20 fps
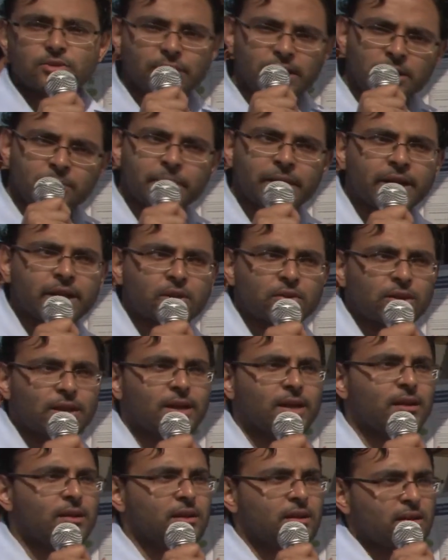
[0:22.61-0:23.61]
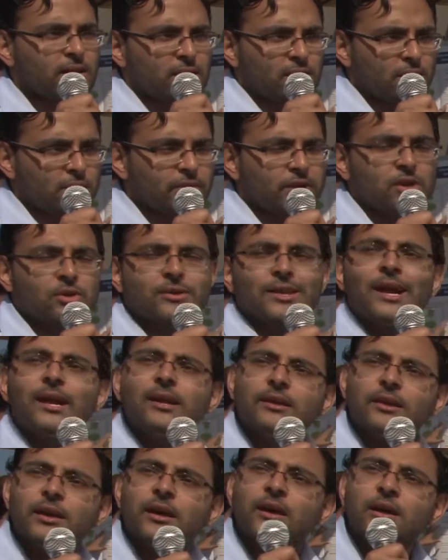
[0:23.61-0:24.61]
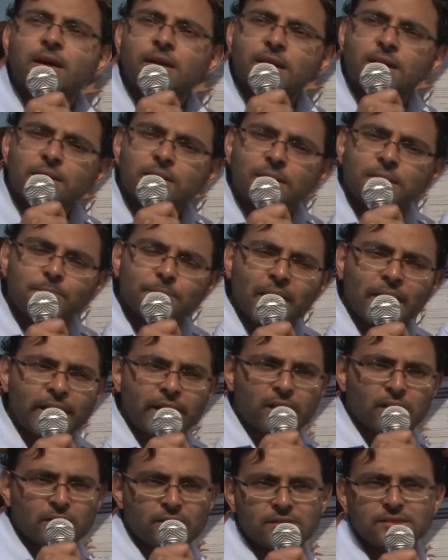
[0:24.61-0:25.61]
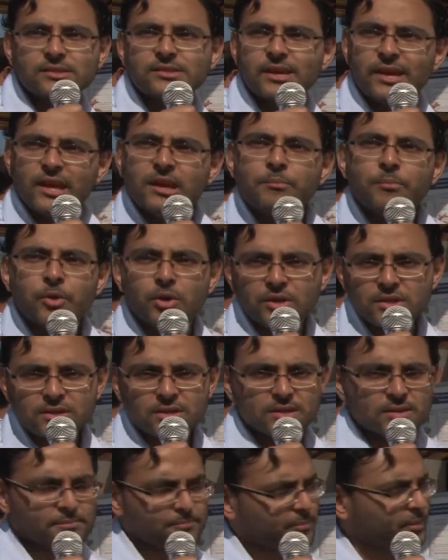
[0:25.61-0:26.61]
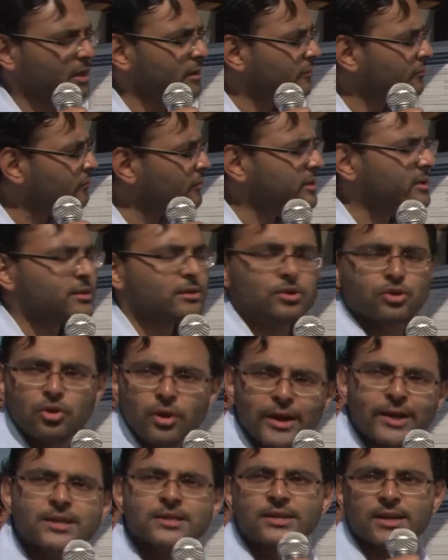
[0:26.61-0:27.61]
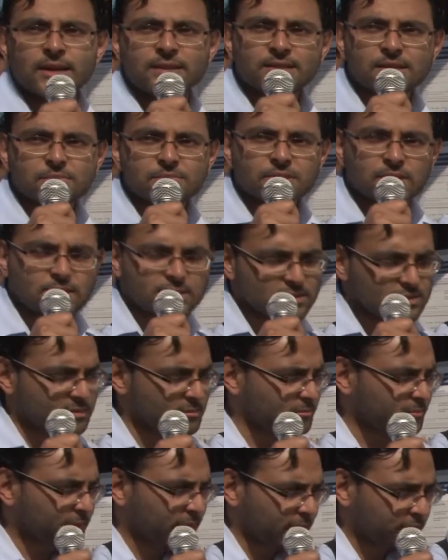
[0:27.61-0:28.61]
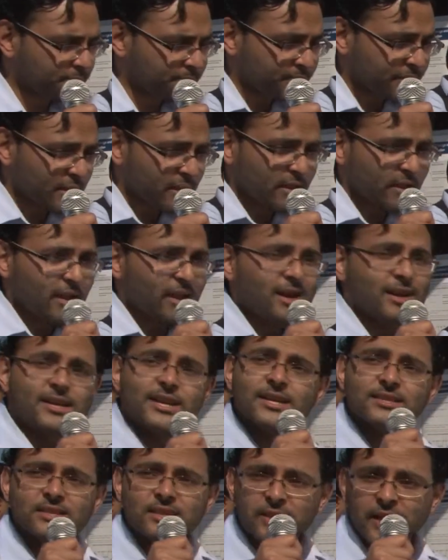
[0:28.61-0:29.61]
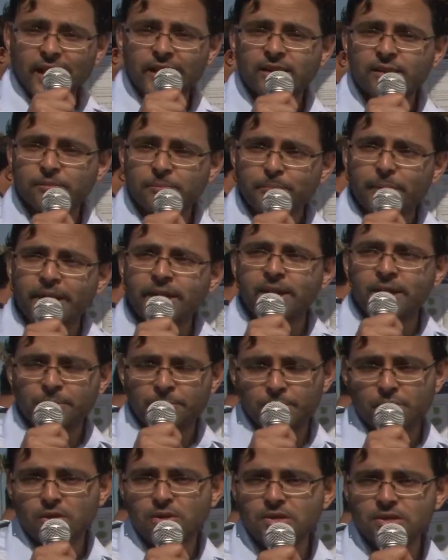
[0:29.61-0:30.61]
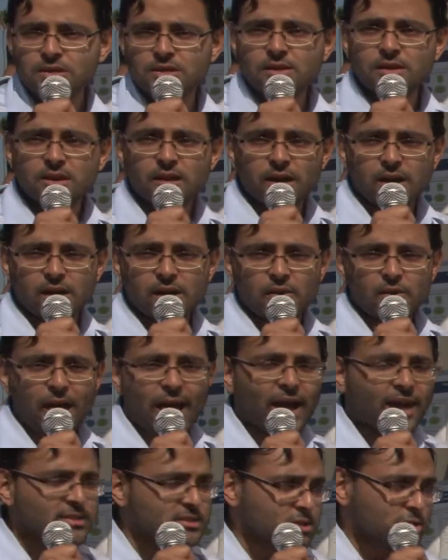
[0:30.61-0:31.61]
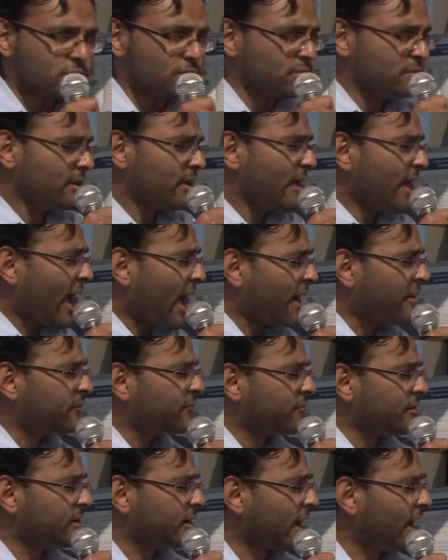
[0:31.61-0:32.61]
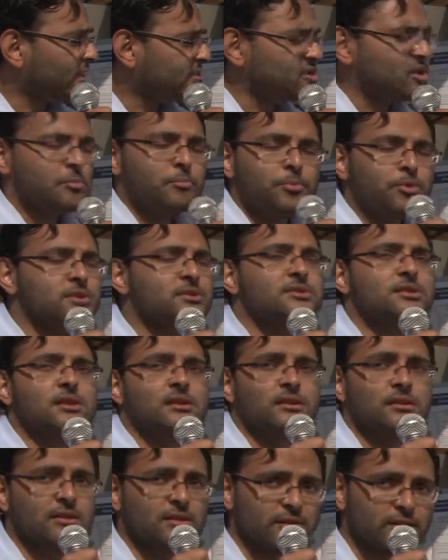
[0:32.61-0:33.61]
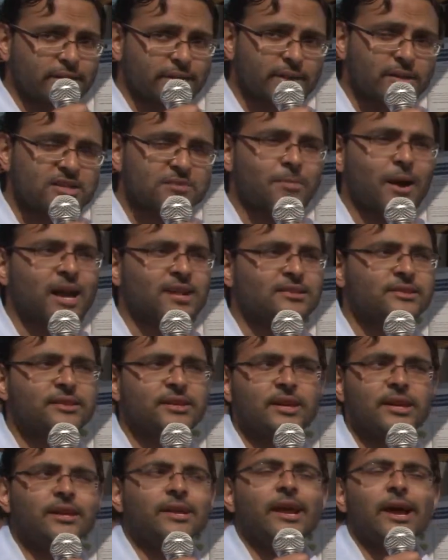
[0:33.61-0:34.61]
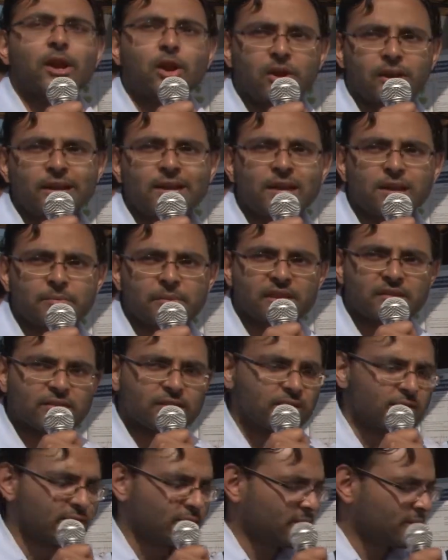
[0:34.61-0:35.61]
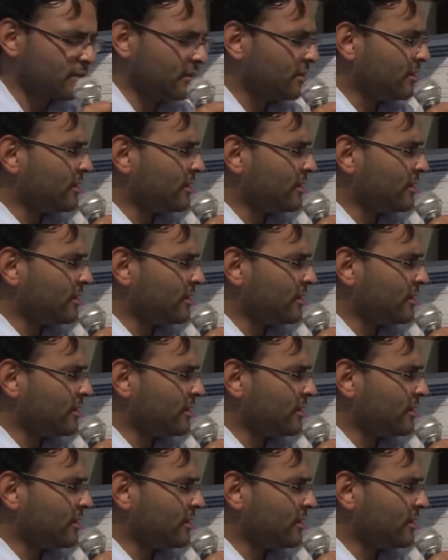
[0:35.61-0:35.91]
So in particular, we know that uh, blind deconvolution is ill-posed with no additional assumptions, but does it get better post uh, as you have uh, as you impose uh, sparsity in canonical basis